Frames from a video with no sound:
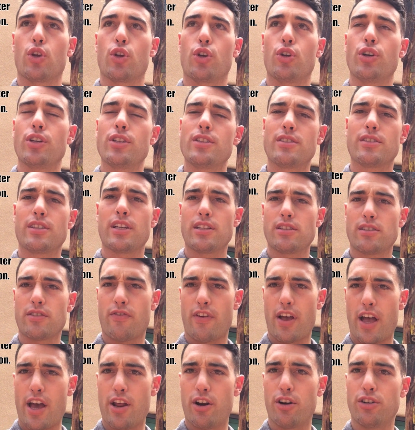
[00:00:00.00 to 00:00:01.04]
good sense
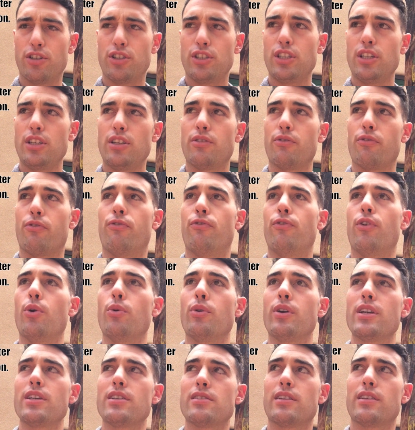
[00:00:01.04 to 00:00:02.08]
of energy and
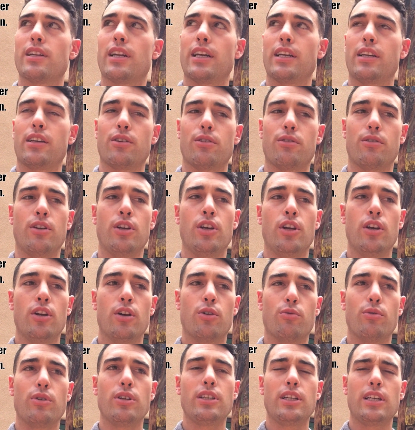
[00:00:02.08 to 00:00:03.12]
focus that I can
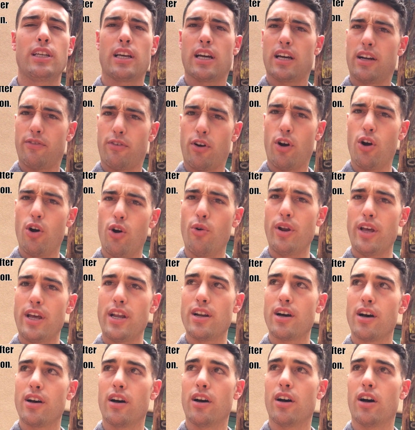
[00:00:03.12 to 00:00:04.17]
really kind of hone
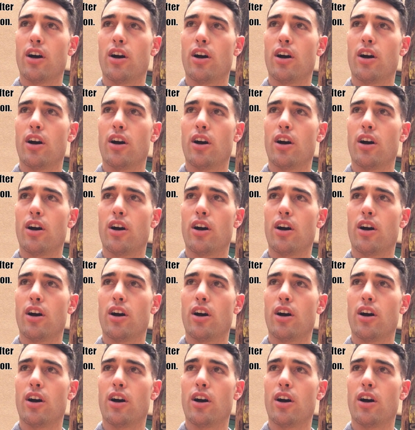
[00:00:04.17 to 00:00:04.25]
in